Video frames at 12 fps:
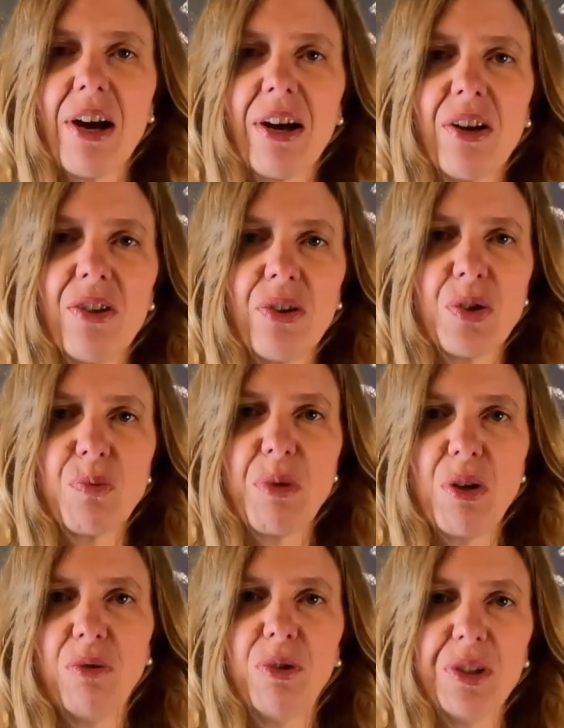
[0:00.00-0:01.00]
those
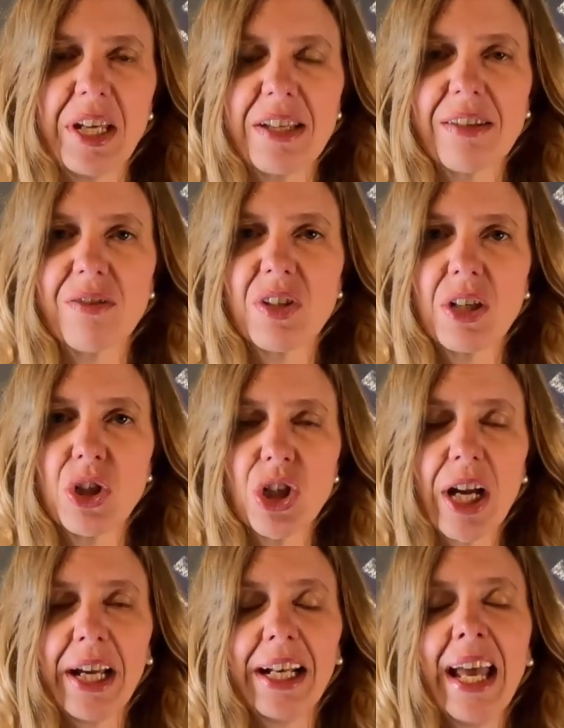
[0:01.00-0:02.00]
beautiful days of
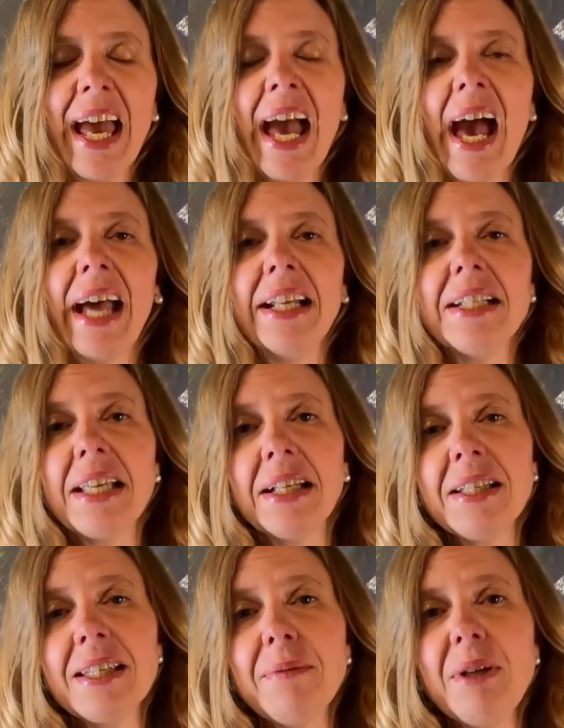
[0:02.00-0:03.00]
sunshine, and it
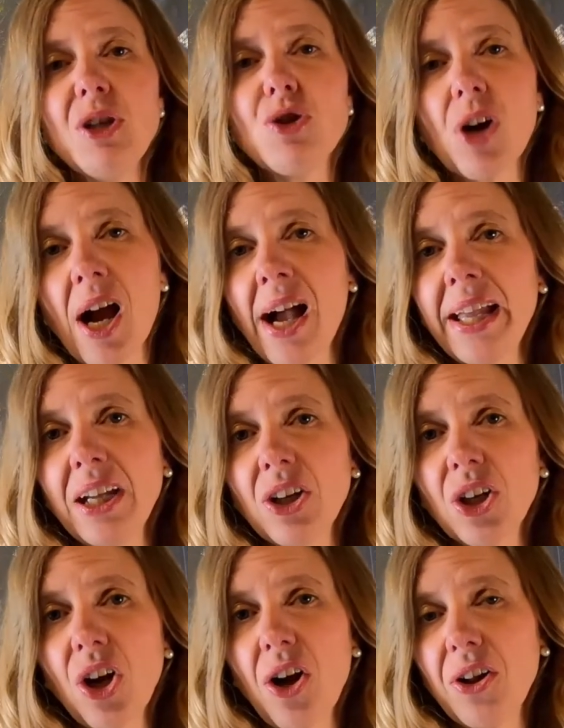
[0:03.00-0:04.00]
tends to be dry here
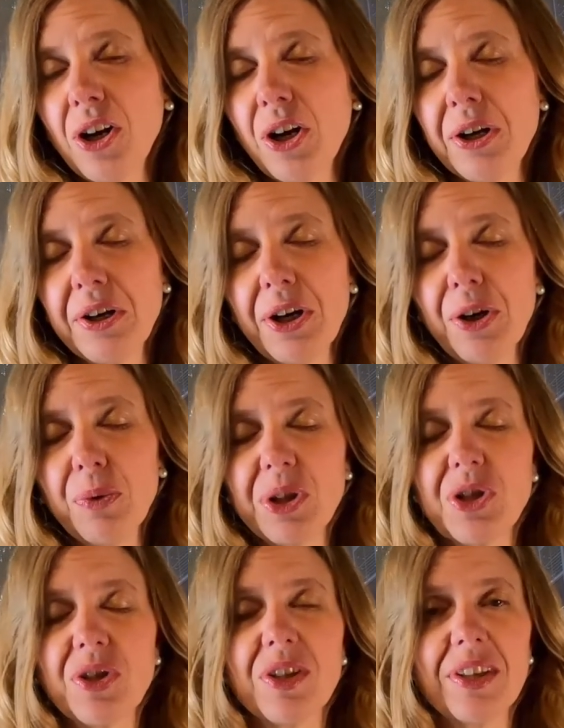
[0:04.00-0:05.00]
in Colorado,
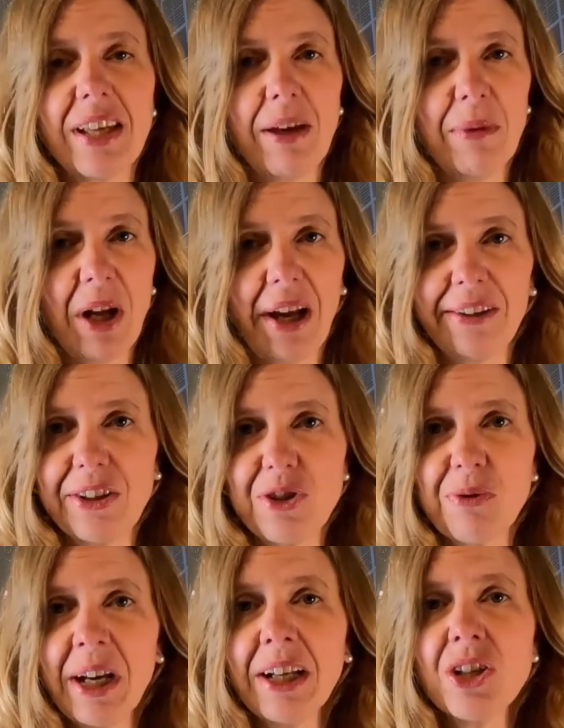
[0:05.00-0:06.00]
which is the same in Highlands
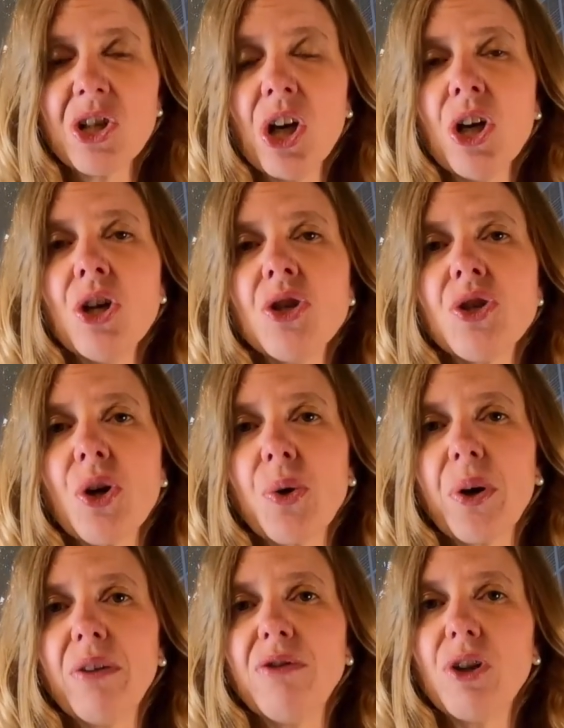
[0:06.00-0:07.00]
Ranch. So
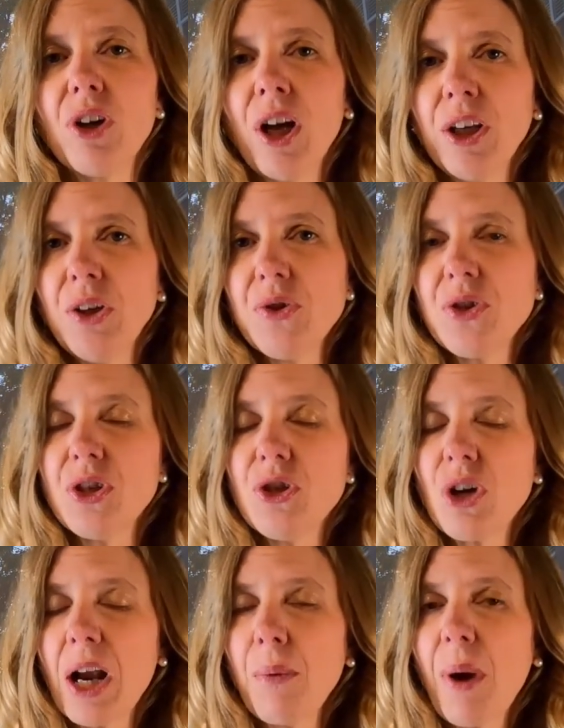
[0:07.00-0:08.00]
if you're not used to
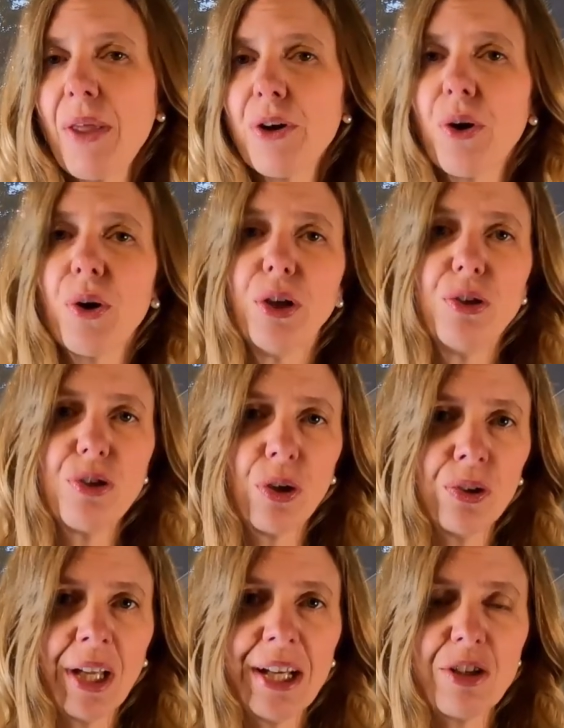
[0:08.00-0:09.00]
dry weather or you
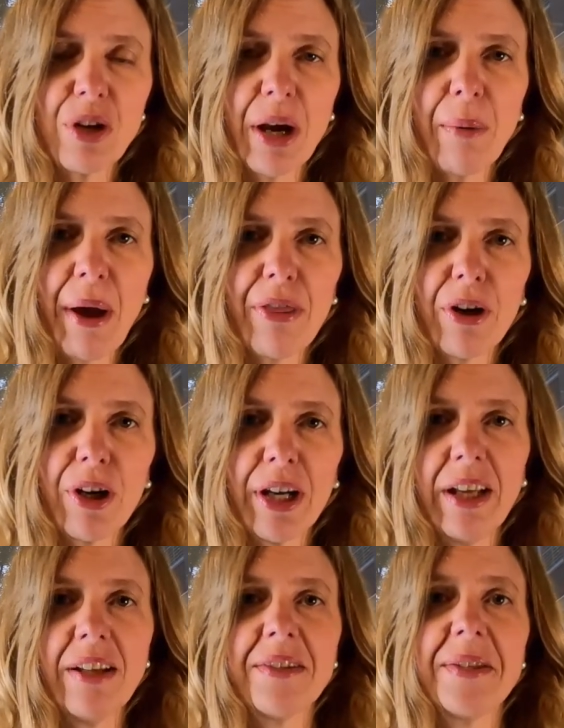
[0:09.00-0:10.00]
don't like dry weather,
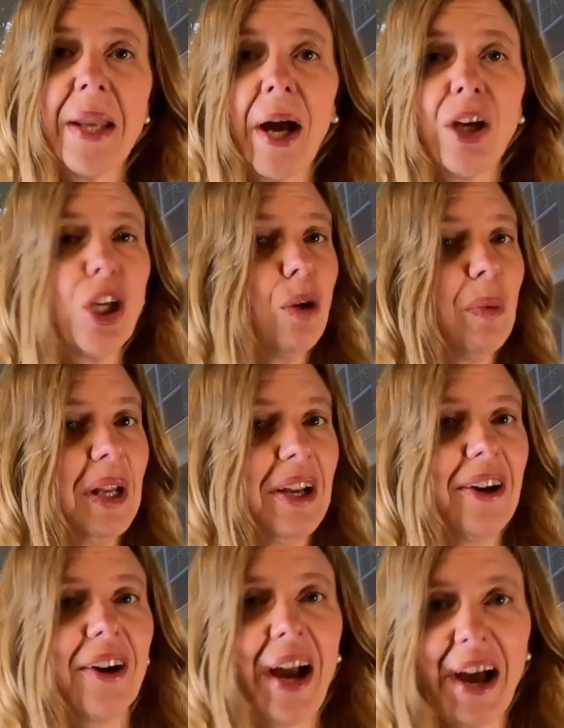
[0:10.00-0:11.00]
it is not humid
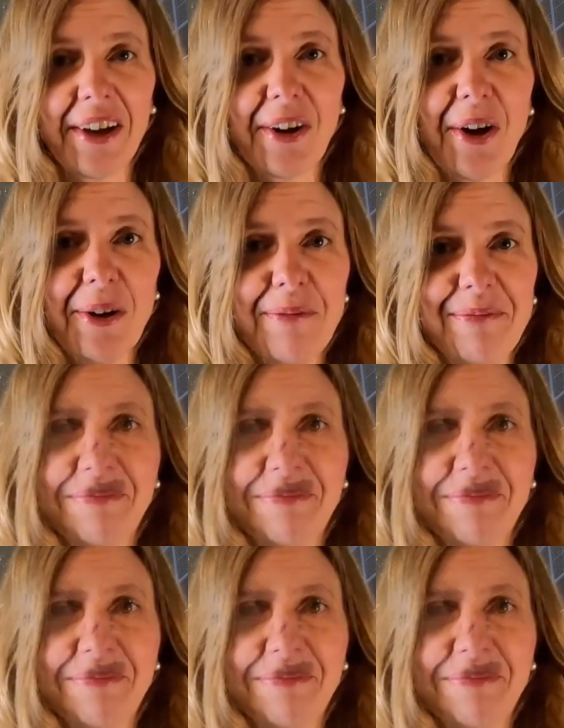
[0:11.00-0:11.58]
here at all.